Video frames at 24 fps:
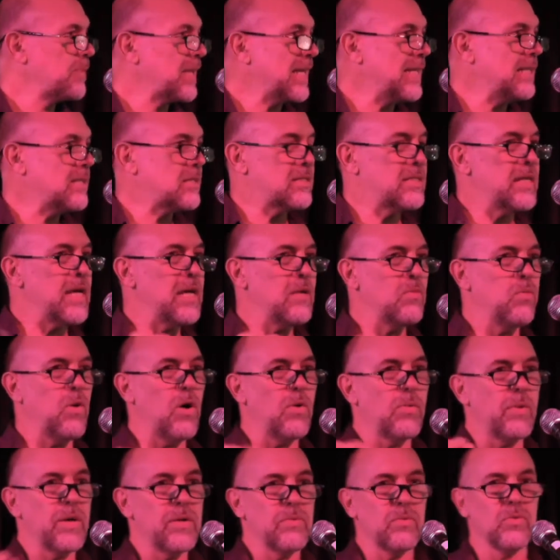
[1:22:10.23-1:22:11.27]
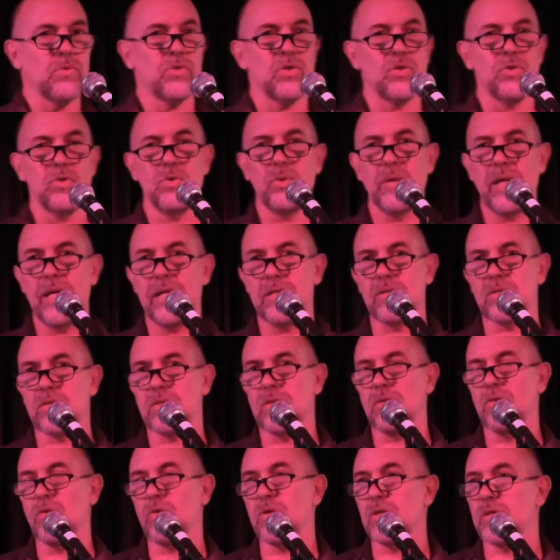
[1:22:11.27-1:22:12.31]
Instead, what we will do
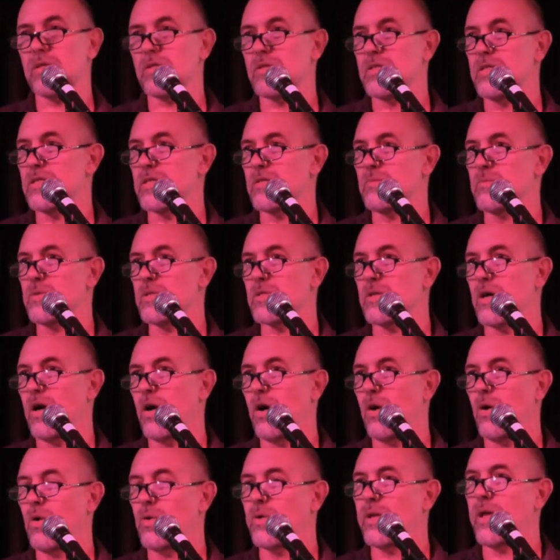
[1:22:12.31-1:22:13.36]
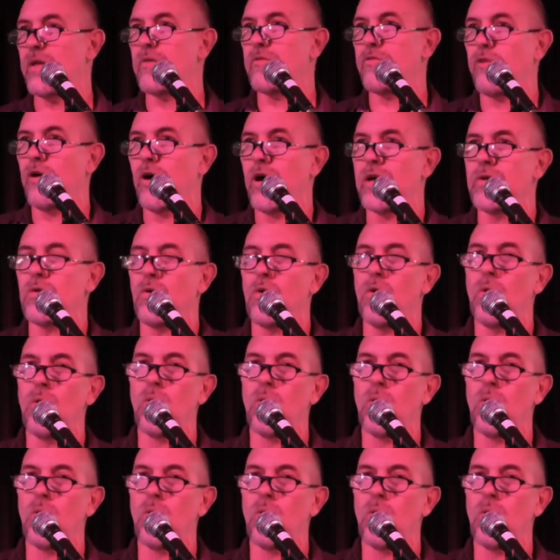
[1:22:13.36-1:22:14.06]
is look at the system as a whole and find